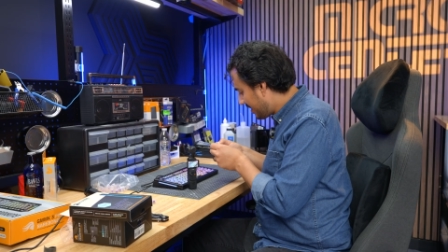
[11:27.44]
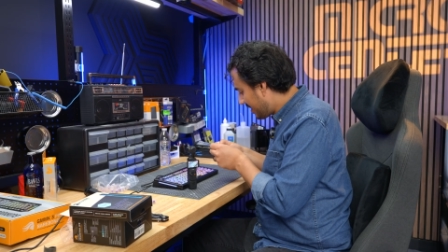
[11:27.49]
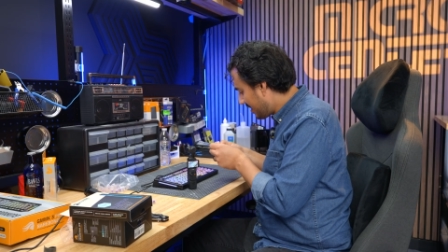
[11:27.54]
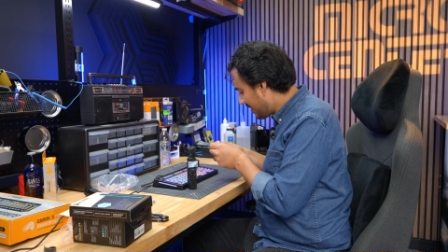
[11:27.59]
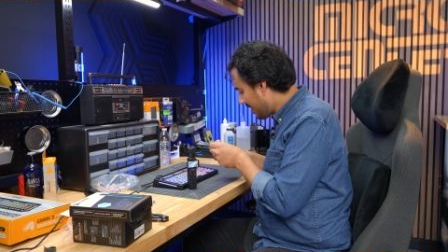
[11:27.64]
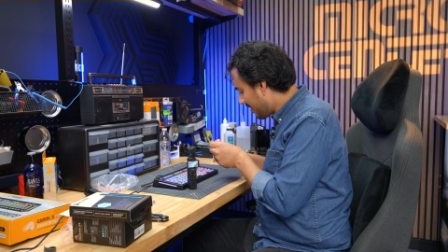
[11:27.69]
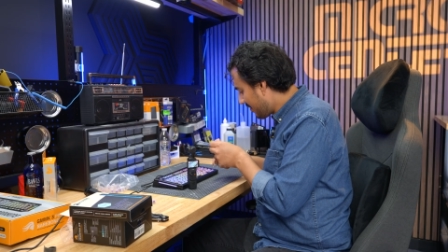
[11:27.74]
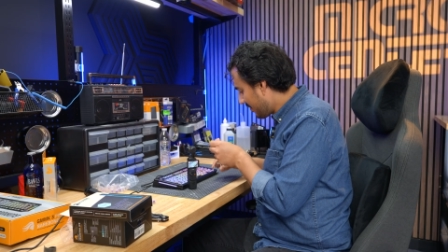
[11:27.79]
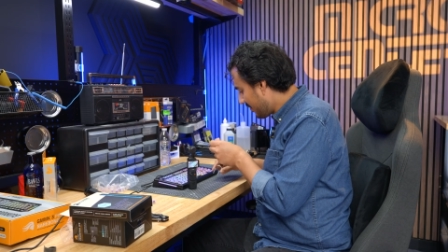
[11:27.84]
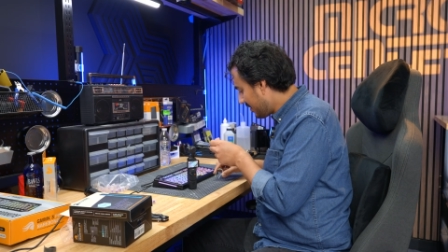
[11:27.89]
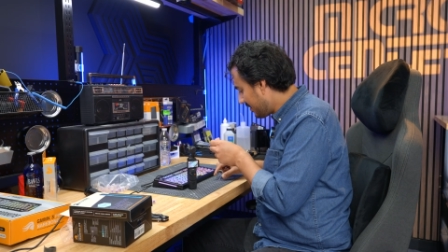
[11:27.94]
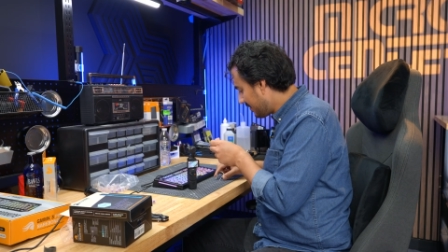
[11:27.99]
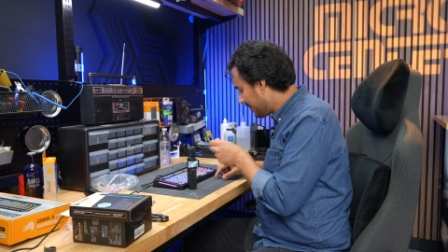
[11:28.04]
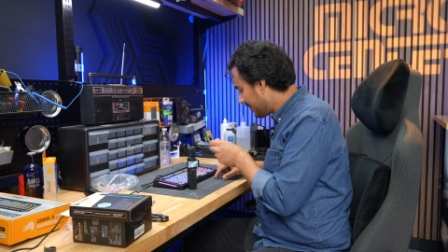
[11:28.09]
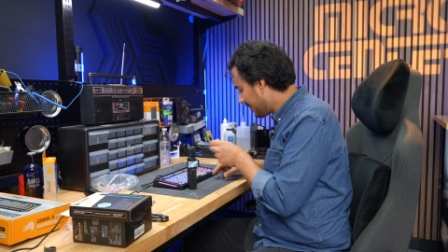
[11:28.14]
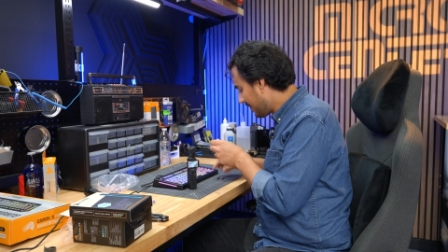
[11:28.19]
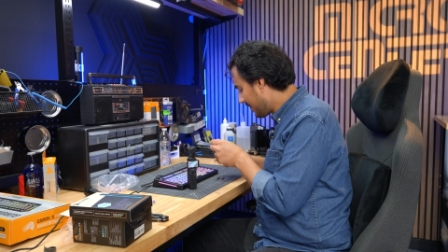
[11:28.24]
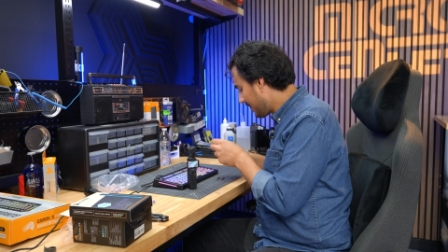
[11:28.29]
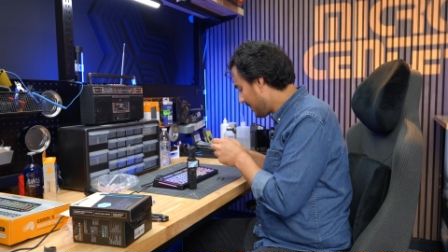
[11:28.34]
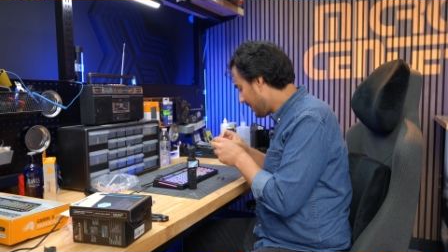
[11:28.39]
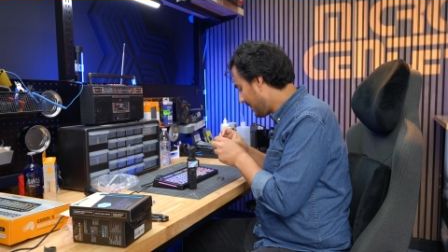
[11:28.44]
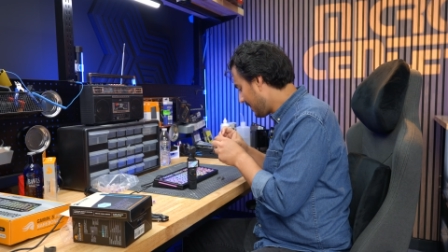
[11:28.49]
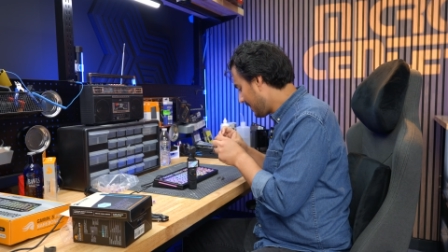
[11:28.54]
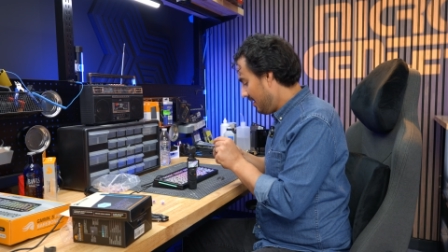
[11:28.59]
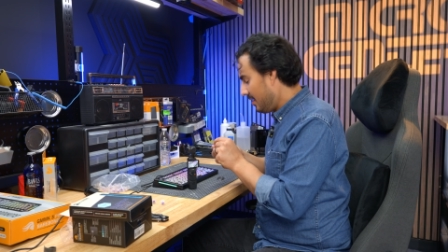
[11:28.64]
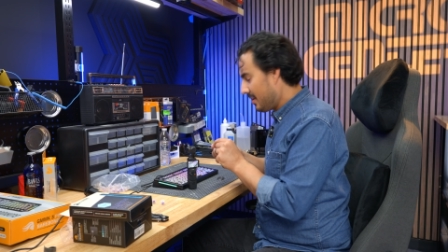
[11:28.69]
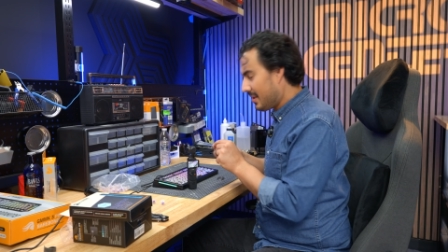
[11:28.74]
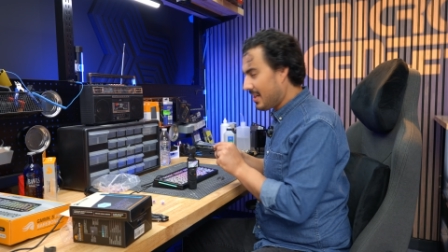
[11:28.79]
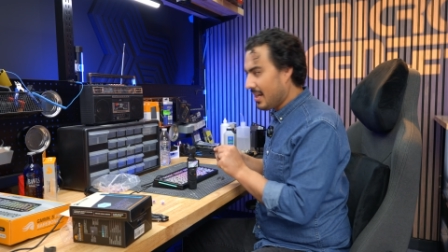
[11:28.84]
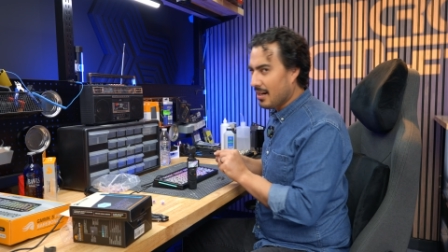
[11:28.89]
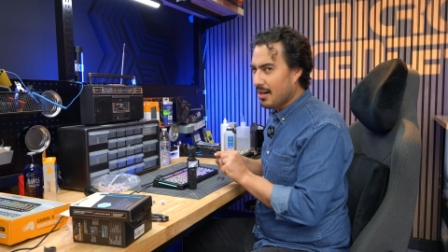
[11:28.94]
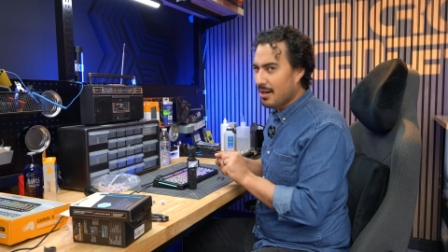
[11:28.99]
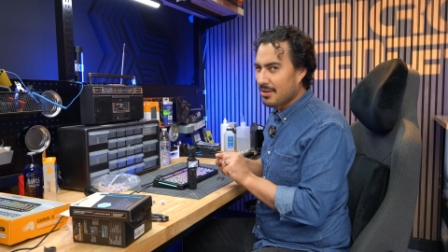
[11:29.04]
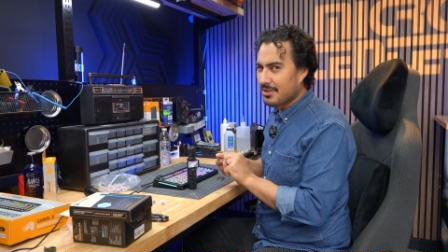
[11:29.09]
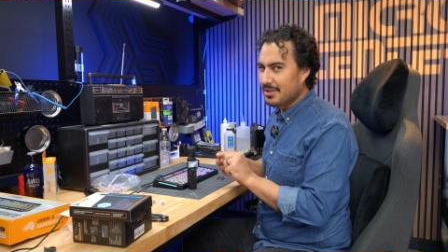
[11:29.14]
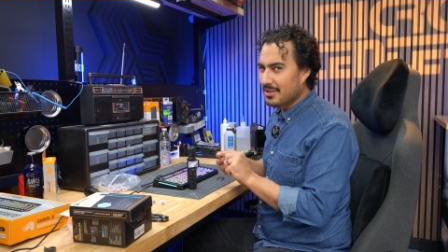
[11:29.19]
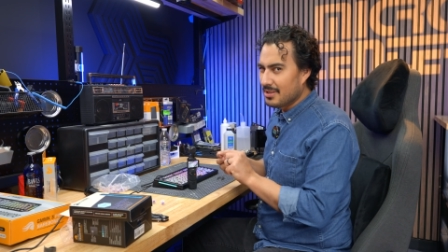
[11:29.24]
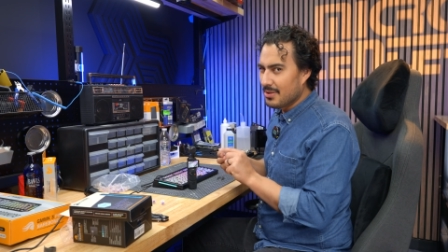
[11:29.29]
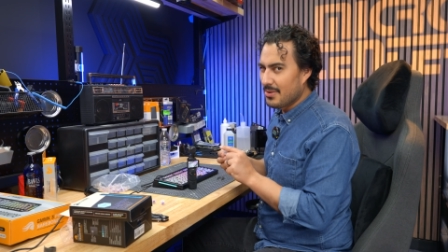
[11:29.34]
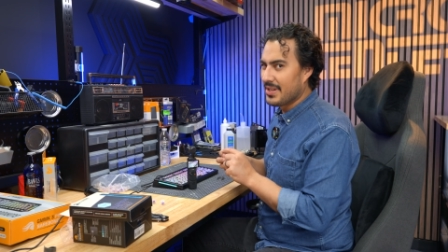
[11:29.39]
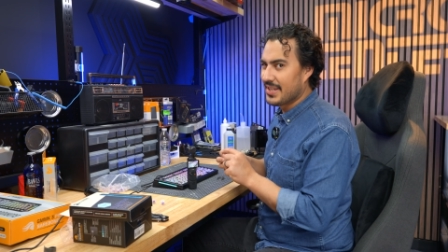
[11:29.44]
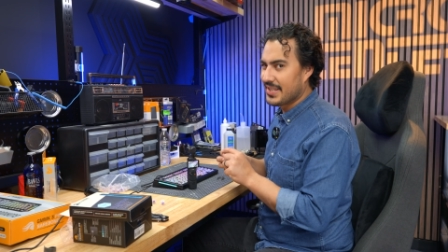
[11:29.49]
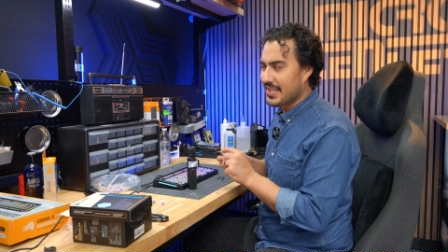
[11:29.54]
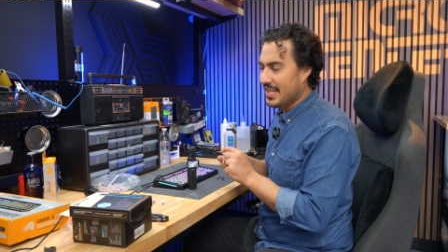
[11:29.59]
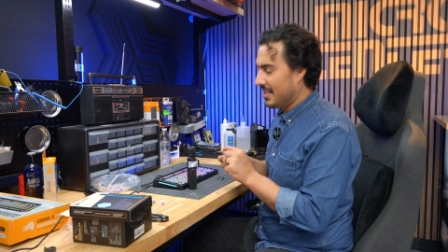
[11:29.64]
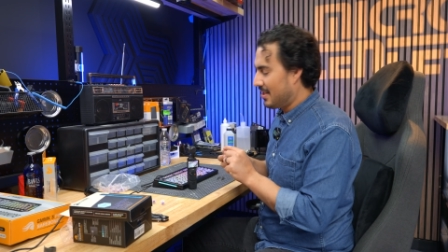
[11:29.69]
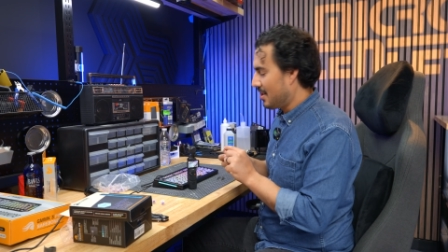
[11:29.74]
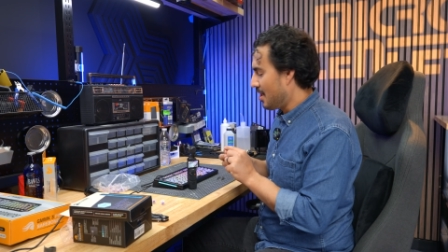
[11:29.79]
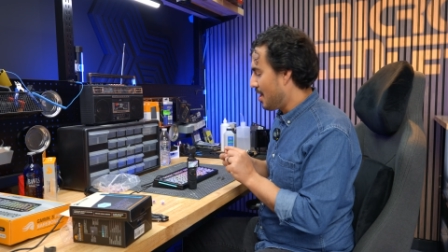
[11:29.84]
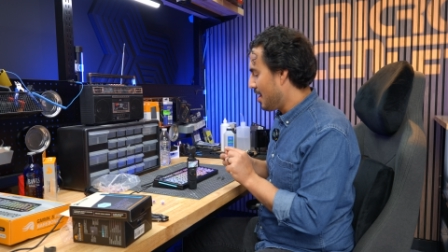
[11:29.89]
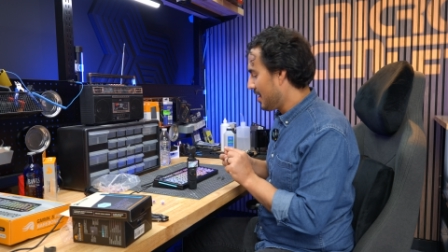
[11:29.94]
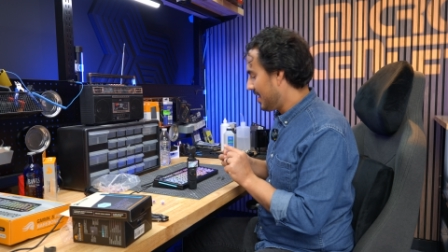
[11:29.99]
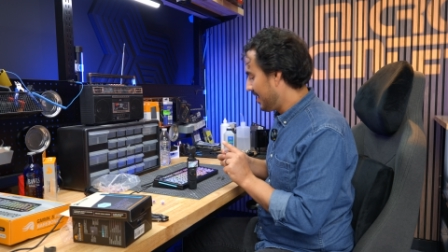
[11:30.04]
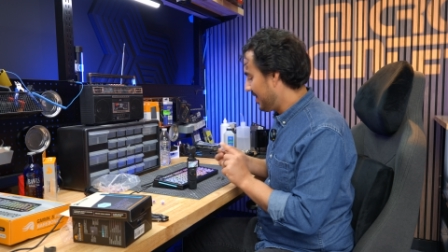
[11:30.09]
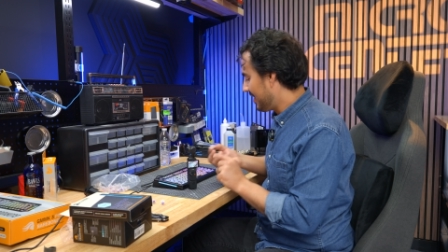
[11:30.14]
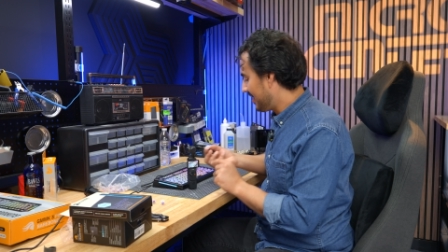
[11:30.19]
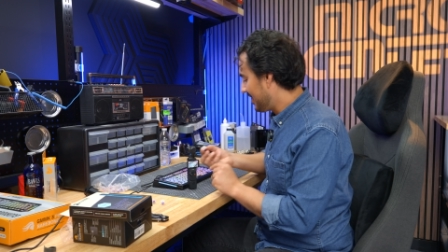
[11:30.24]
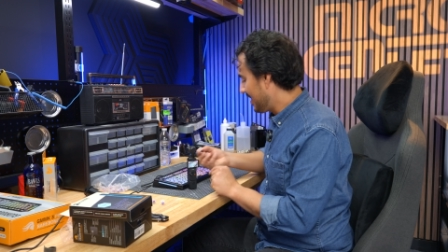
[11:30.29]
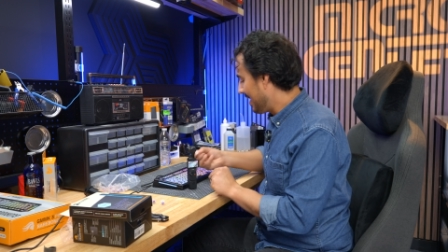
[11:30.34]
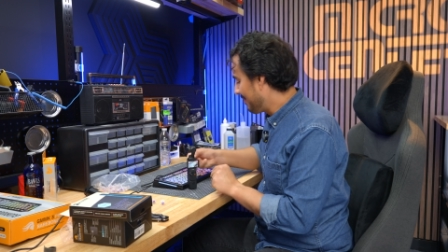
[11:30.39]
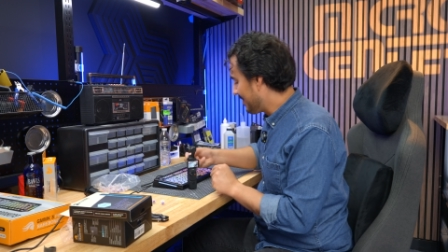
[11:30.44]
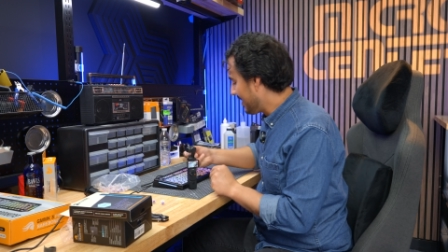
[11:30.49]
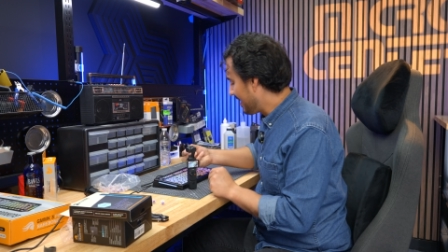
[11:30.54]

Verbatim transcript: it's another one. It's kind of hard to do this and talk at the same